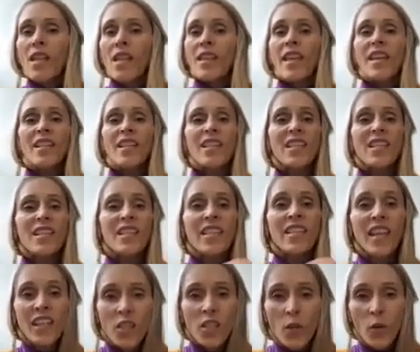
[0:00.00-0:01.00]
they
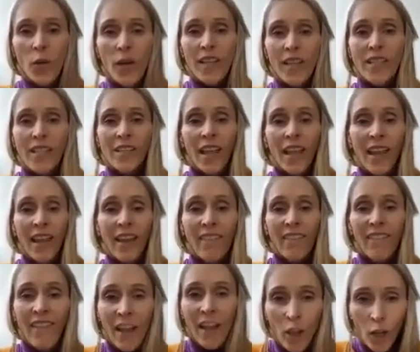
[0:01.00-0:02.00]
stick to us like
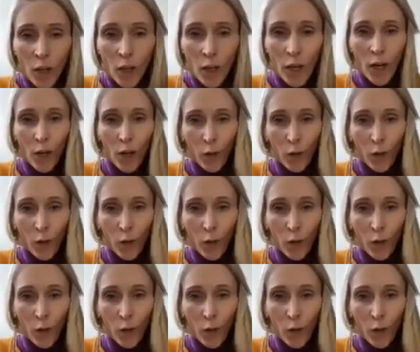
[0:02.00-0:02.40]
Velcro.